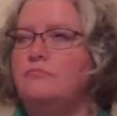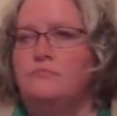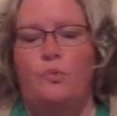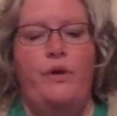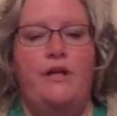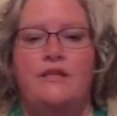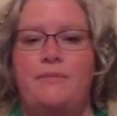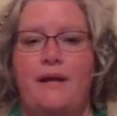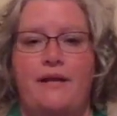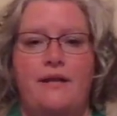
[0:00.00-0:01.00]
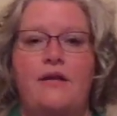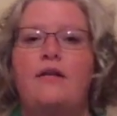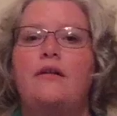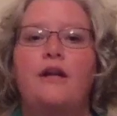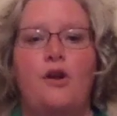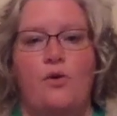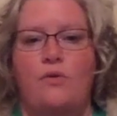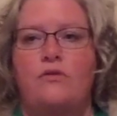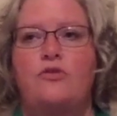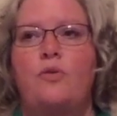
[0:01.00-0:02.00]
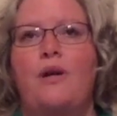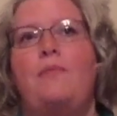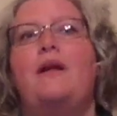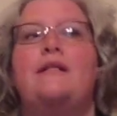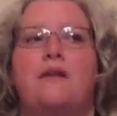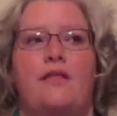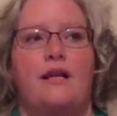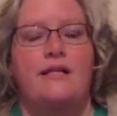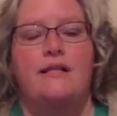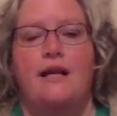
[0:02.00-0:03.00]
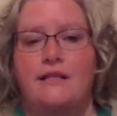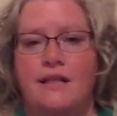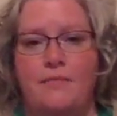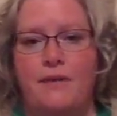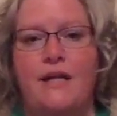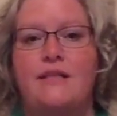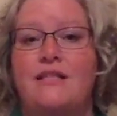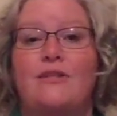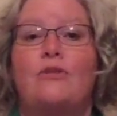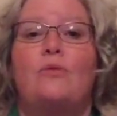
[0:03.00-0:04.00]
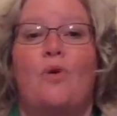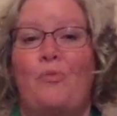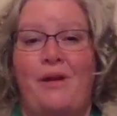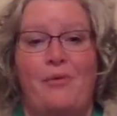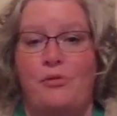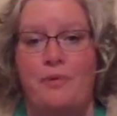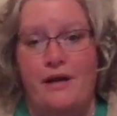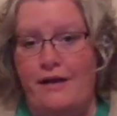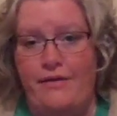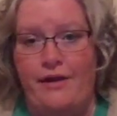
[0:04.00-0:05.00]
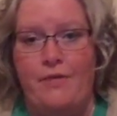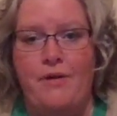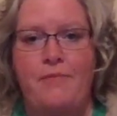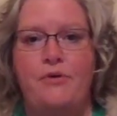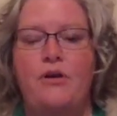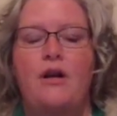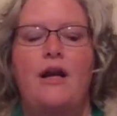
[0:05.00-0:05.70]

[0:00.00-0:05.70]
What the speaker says: We could spend, 20 minutes on this, and some kids still won't be able to put anything on paper.